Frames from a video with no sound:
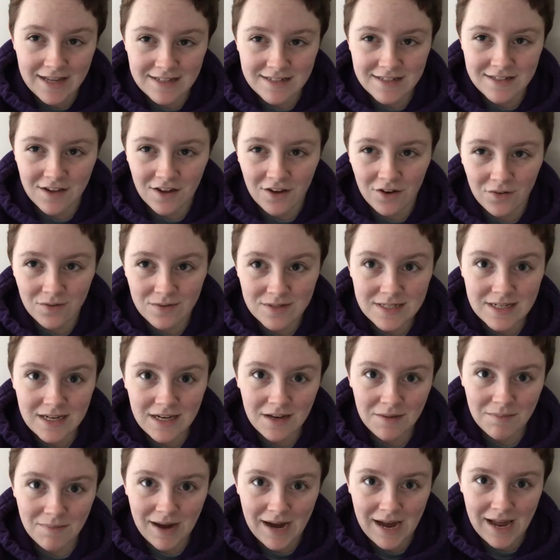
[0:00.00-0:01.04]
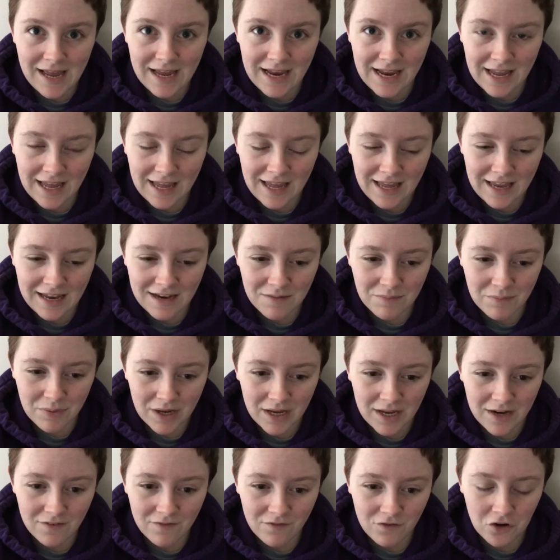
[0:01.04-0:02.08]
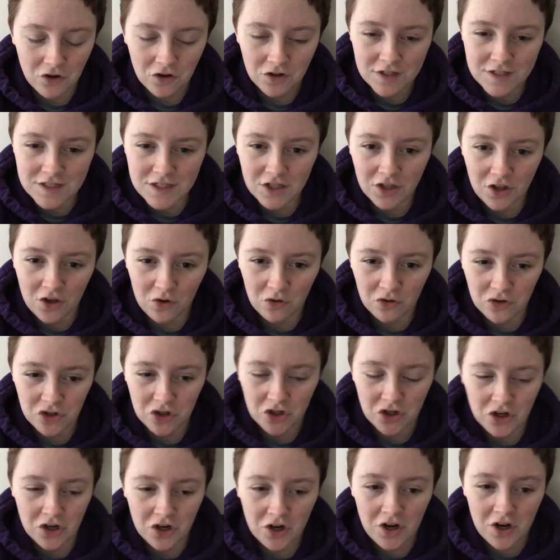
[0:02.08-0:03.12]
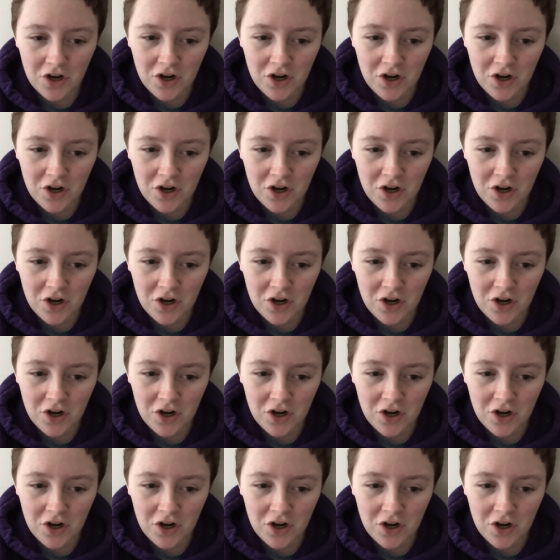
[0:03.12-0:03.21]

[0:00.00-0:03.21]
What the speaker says: so TMI again, but full disclosure.